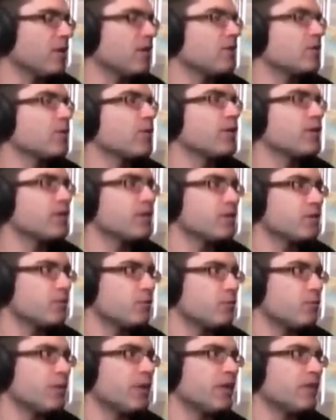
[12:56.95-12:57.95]
So this has
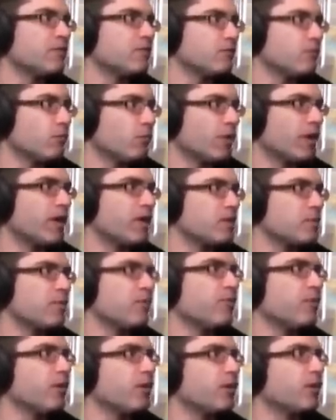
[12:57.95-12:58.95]
been what has
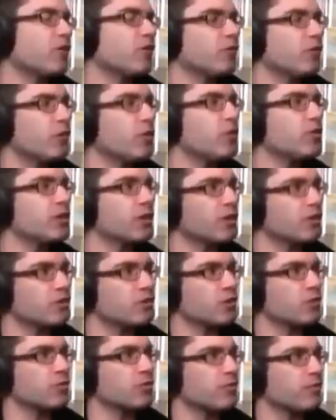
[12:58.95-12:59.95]
been very confusing in
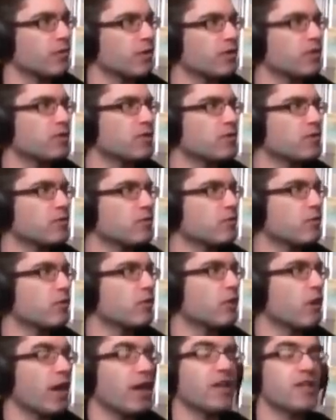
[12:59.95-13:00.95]
terms of this,
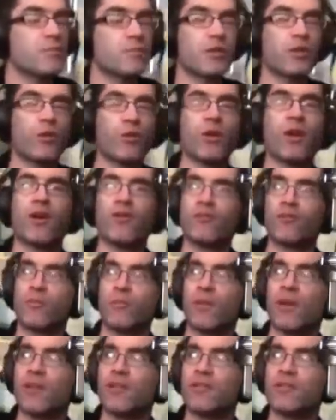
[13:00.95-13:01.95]
and it's been going on for
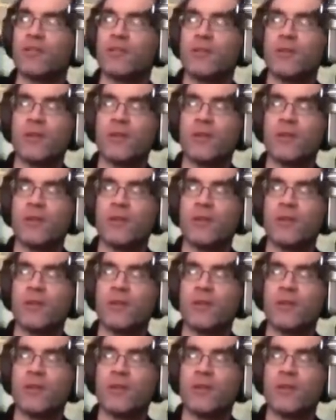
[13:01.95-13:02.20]
months.